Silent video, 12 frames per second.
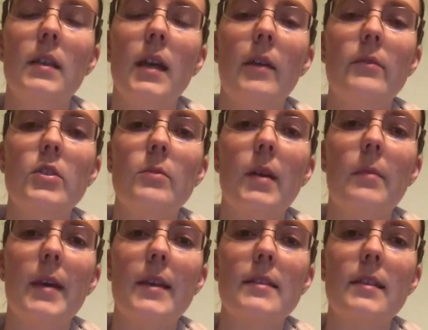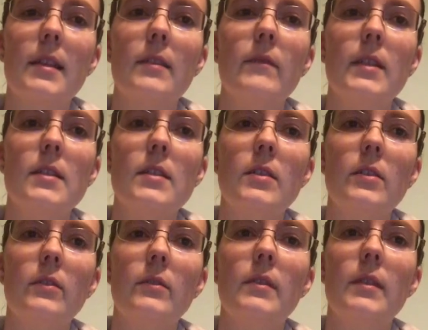I will do my best to convince
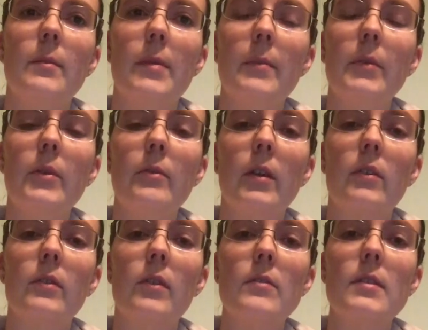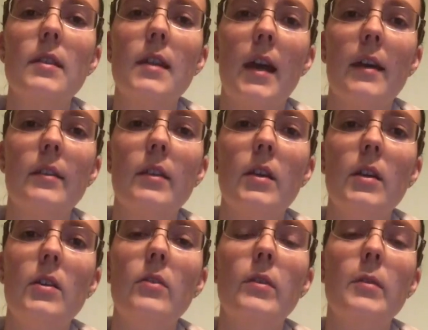you that people who are close to death,
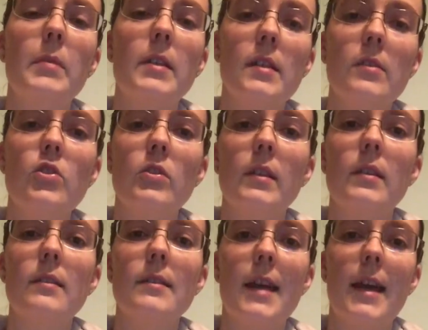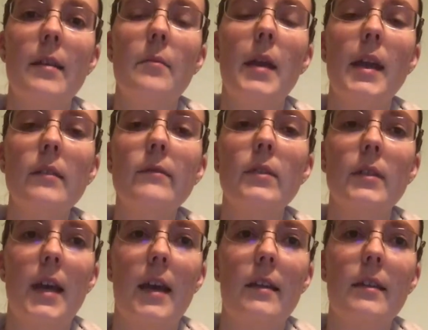who could potentially die a painful
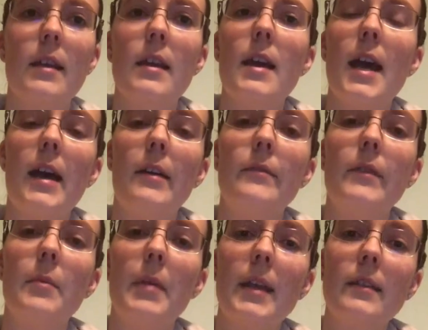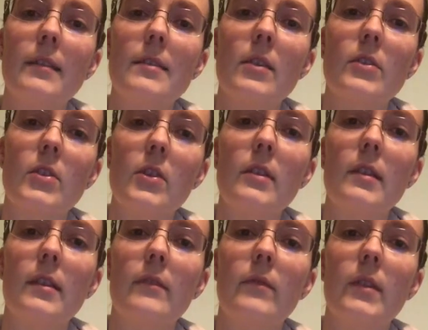death, have a painless
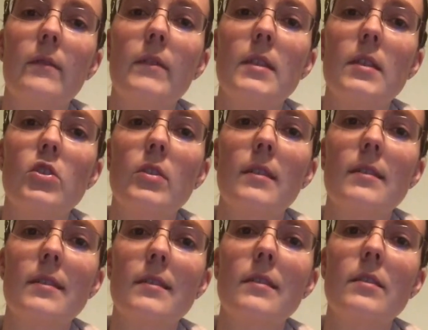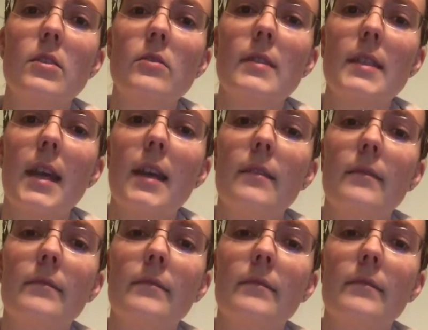alternative with physician-assisted suicide.